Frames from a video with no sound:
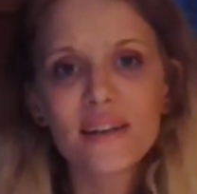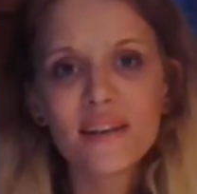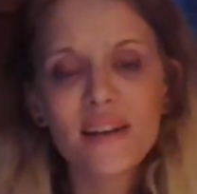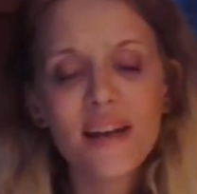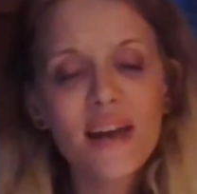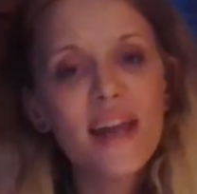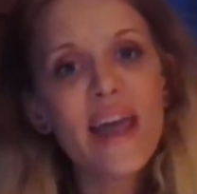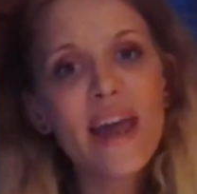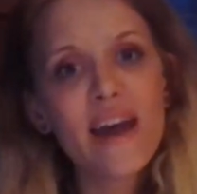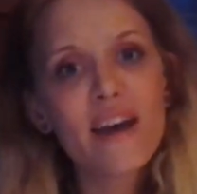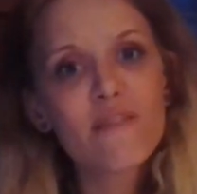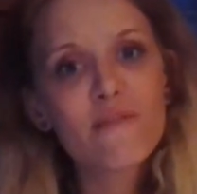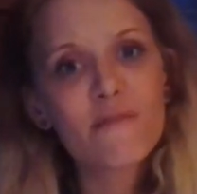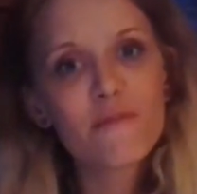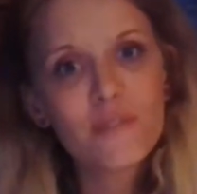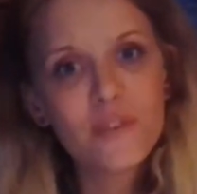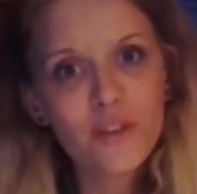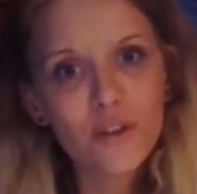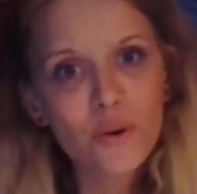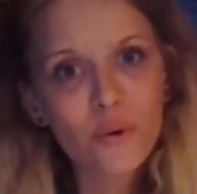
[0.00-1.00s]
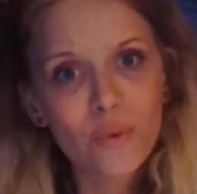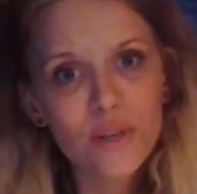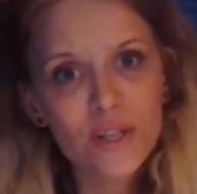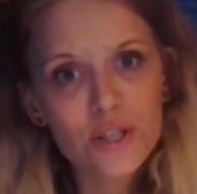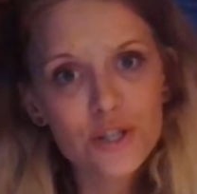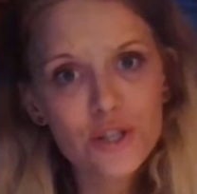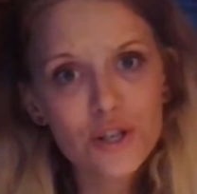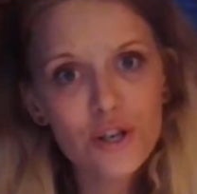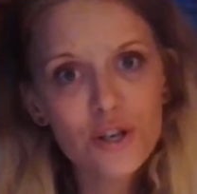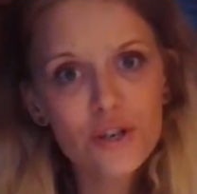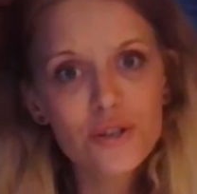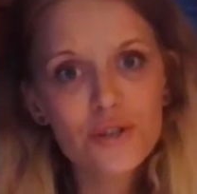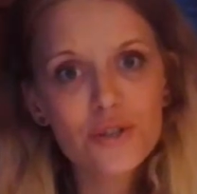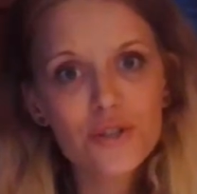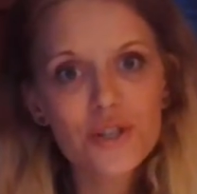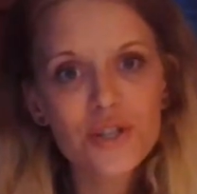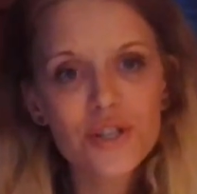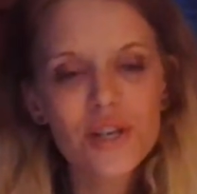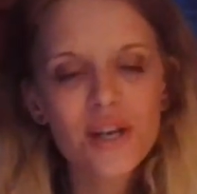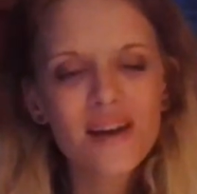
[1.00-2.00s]
and I have, went to
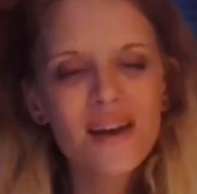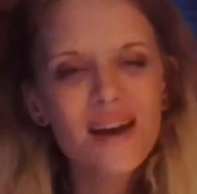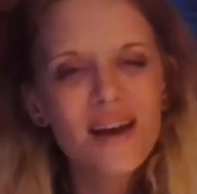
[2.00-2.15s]
church.